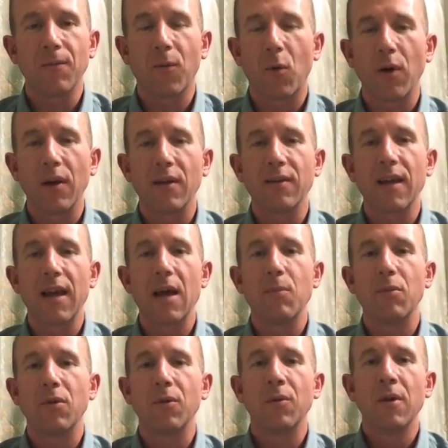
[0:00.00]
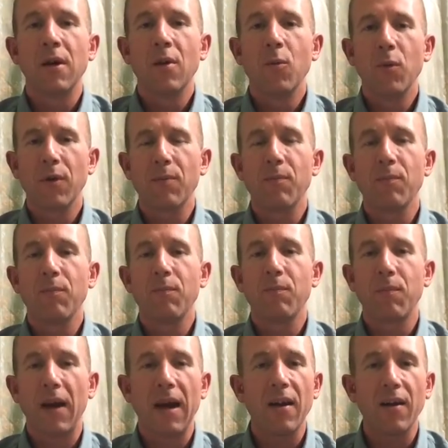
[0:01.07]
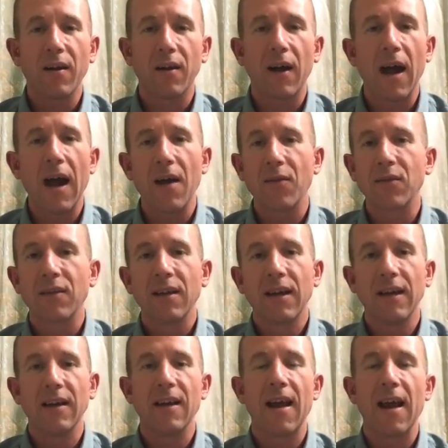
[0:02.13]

for example, with paragraphs in an